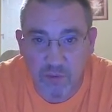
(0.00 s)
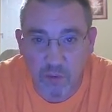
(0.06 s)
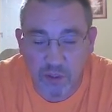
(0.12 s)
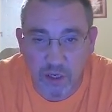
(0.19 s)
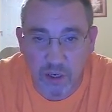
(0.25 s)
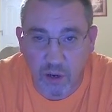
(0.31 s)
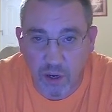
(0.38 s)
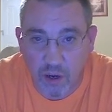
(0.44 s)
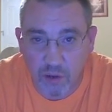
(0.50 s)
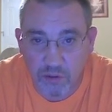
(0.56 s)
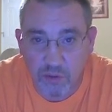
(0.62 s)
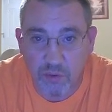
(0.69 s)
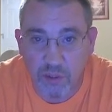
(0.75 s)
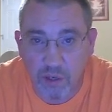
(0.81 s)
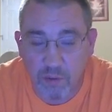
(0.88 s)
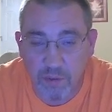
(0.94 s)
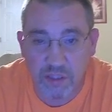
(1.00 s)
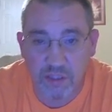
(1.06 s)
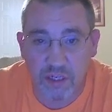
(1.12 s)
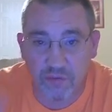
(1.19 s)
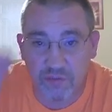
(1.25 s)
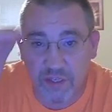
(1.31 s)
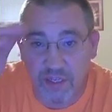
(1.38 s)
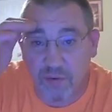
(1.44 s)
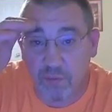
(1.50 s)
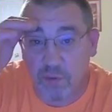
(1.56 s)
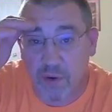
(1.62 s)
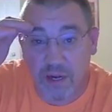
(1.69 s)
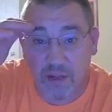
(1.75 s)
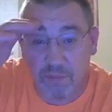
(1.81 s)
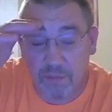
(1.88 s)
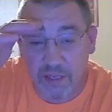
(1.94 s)
you know, all doing all my stuff to get
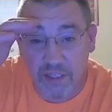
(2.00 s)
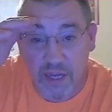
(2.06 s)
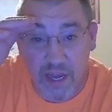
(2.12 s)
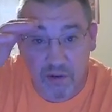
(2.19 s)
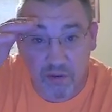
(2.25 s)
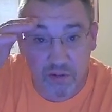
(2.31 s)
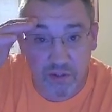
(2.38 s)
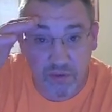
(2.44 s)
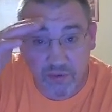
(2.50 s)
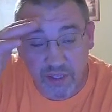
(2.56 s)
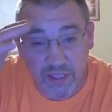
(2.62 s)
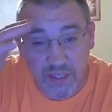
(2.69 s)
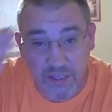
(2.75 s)
ready and my titles and everything,